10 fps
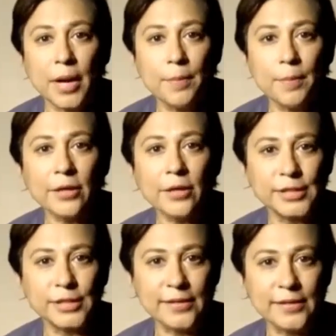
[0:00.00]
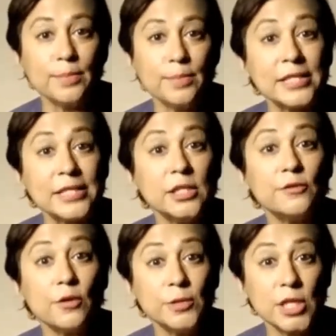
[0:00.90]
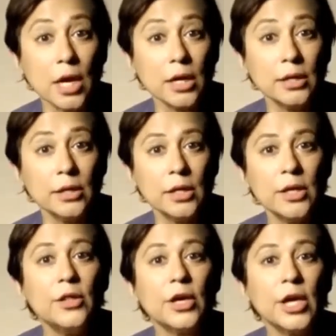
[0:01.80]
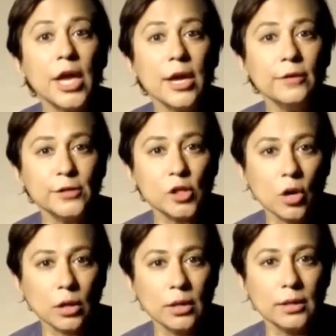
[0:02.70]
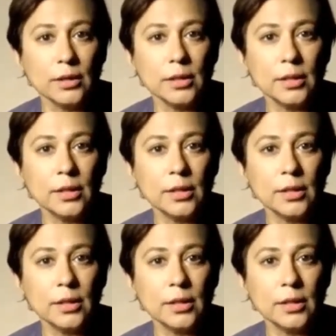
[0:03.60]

Macbeth receives a message from Duncan, the King of Scotland.